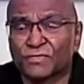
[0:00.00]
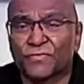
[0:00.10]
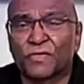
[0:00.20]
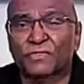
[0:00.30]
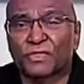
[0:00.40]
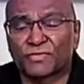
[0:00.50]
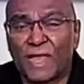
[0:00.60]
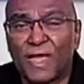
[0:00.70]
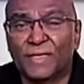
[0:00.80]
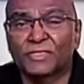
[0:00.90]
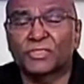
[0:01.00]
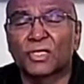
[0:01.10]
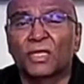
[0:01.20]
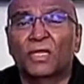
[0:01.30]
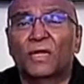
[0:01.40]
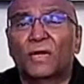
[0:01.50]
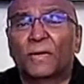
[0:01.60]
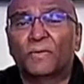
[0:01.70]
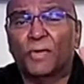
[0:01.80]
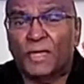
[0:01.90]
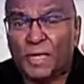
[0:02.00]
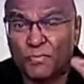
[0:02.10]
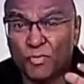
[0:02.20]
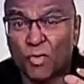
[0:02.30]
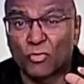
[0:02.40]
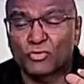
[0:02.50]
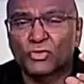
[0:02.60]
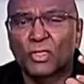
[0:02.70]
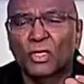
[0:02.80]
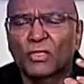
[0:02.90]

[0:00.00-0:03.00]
of their thighs, hip rows.